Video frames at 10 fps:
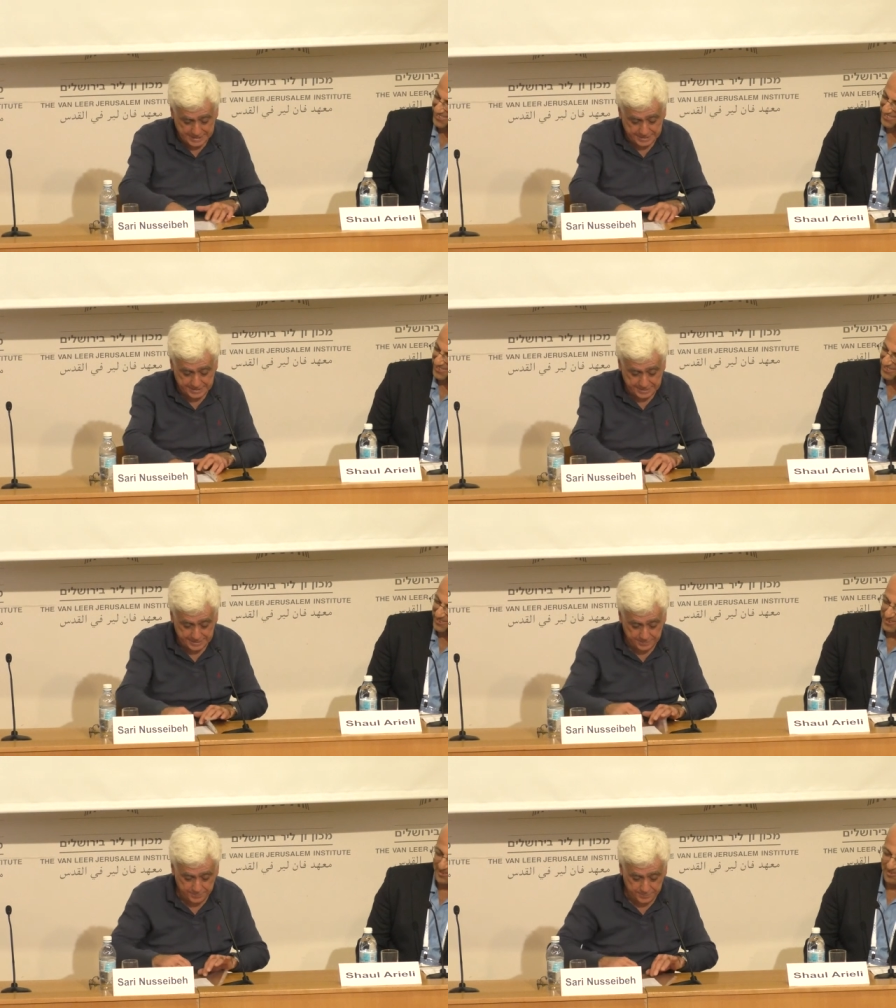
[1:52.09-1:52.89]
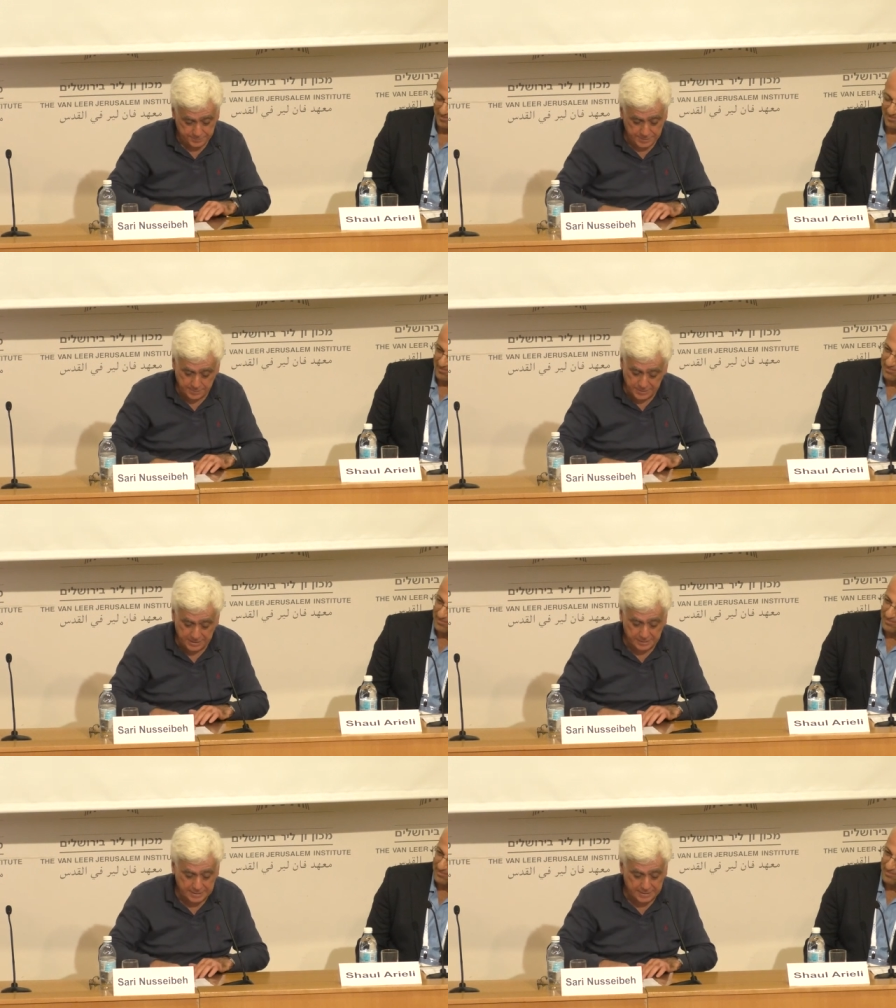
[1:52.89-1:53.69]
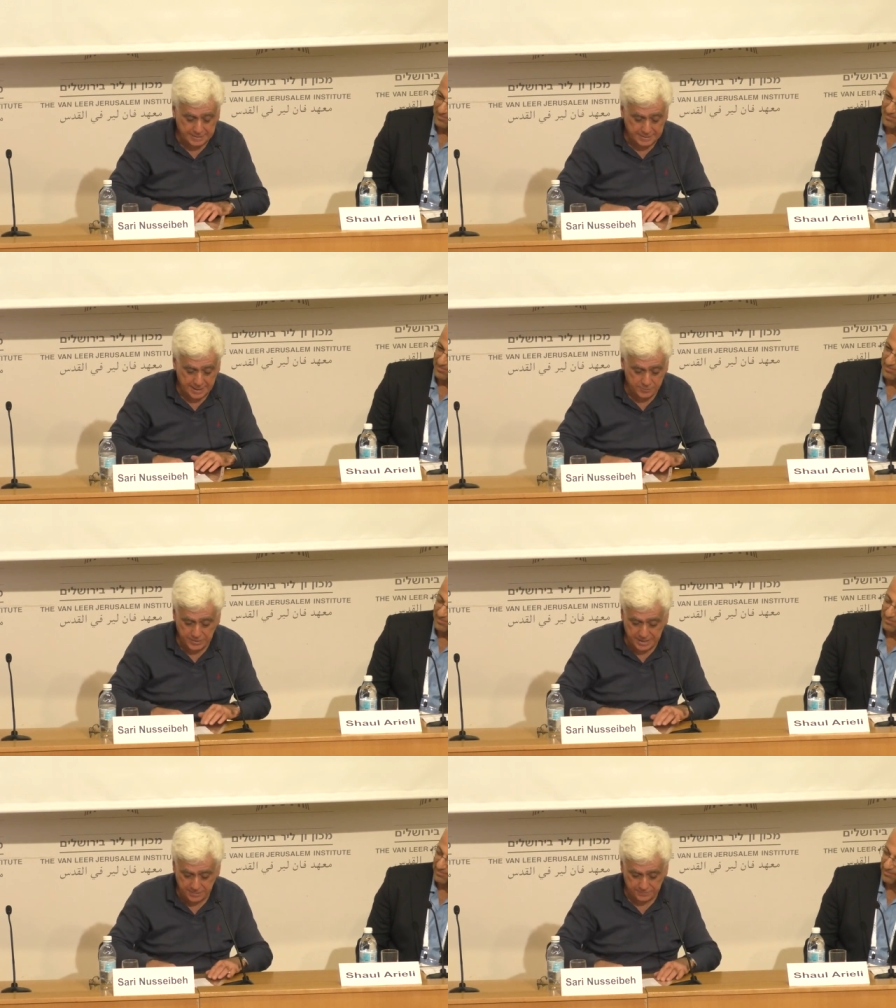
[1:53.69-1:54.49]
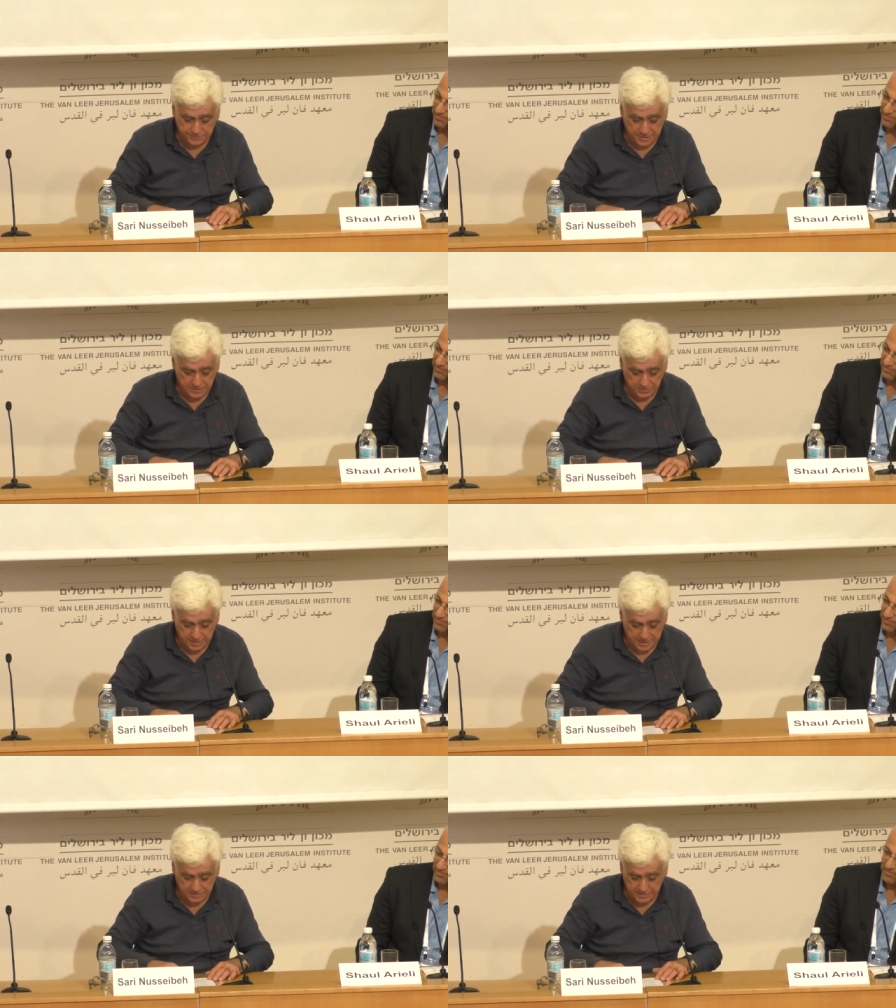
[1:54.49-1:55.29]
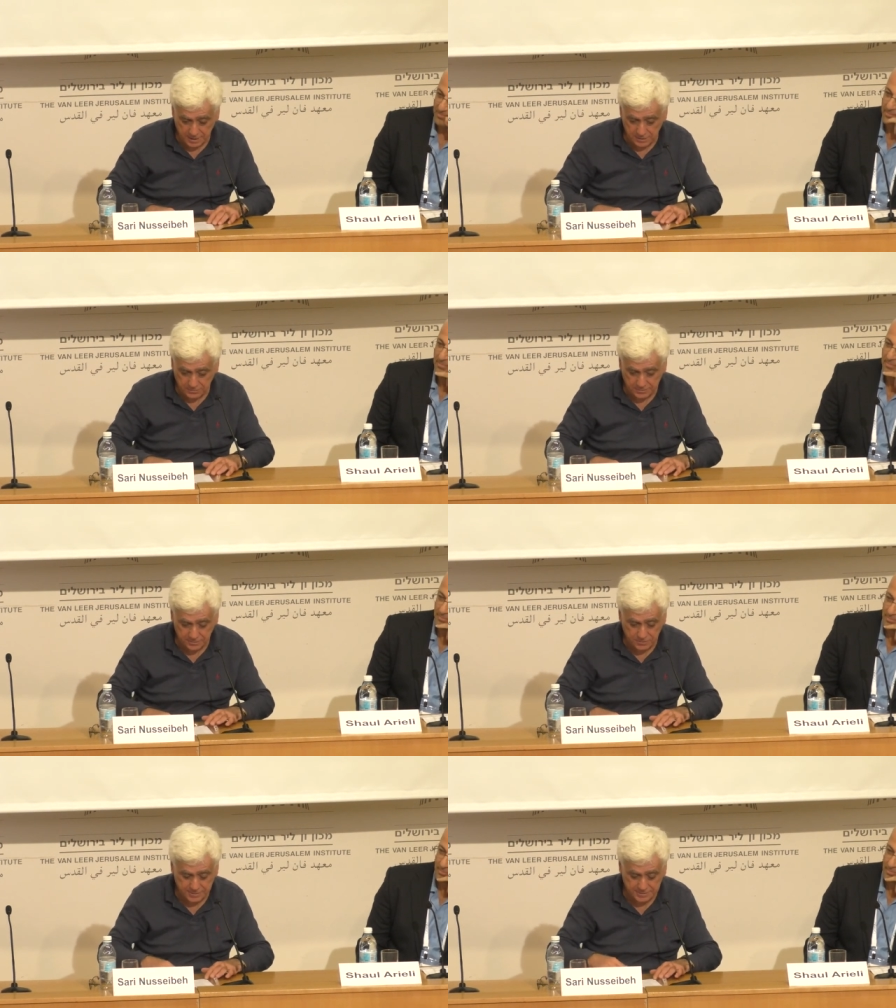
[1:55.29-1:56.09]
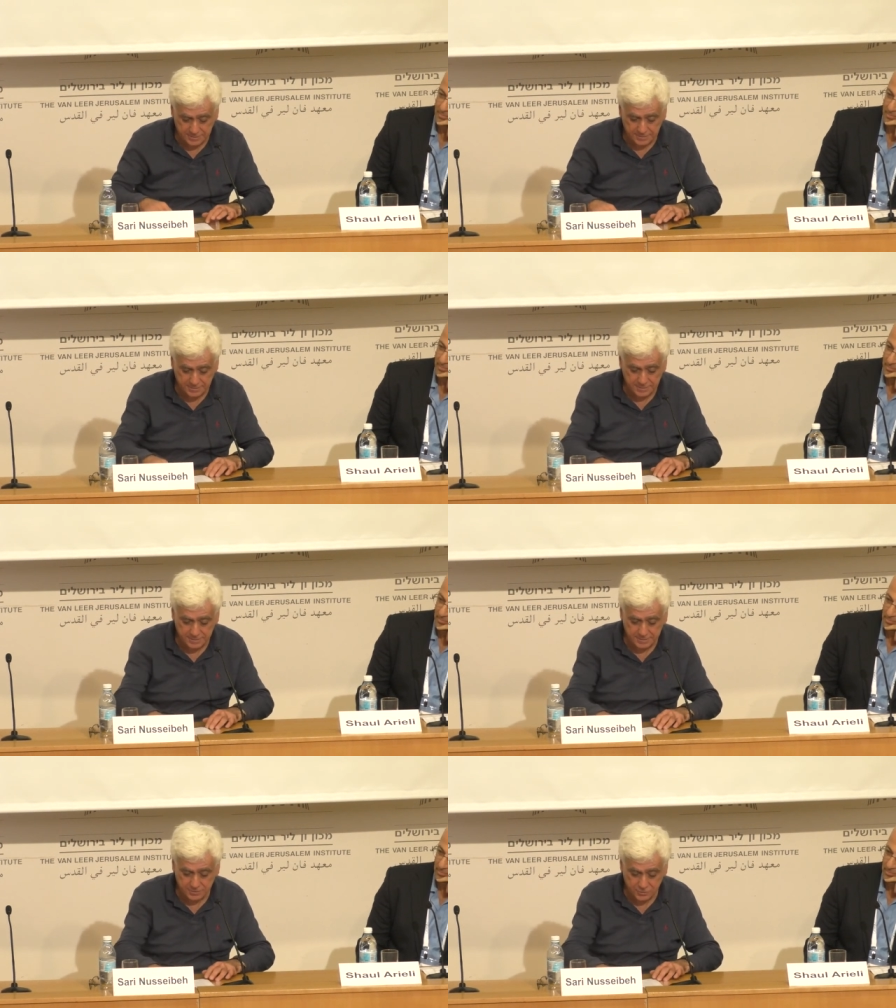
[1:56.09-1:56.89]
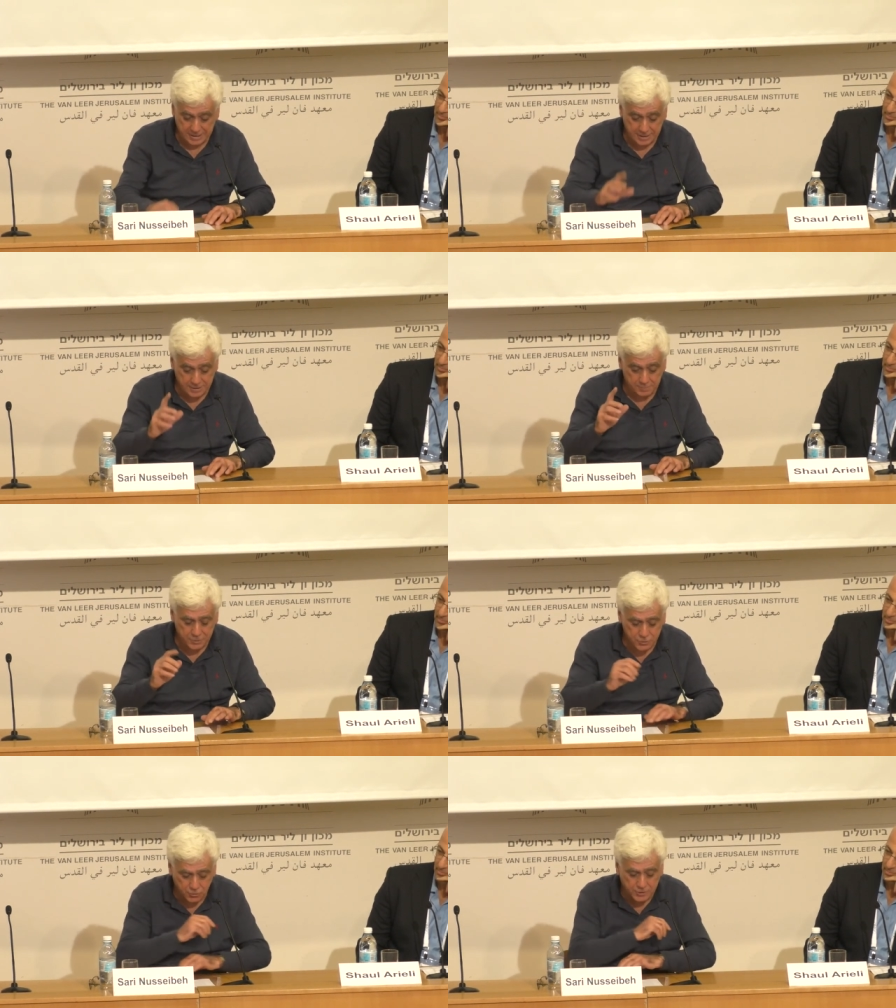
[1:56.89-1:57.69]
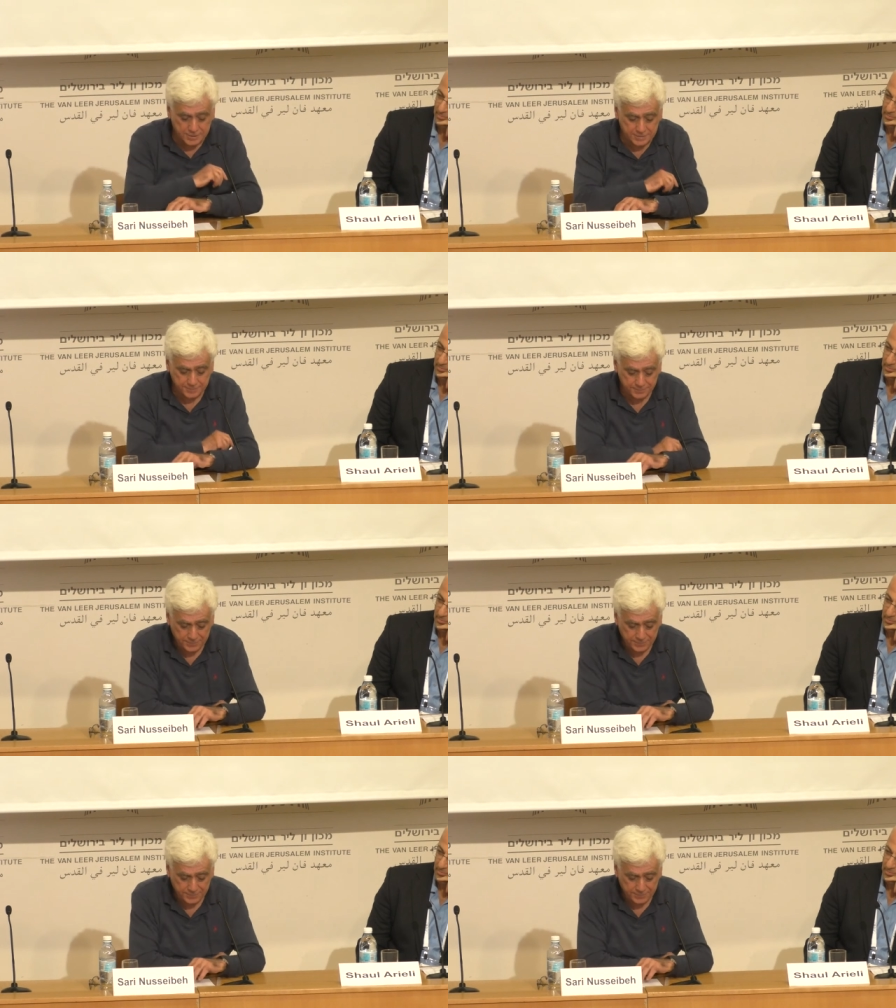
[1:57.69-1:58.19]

Um, apparently, the time we have allot allotted to us is, is a little bit shorter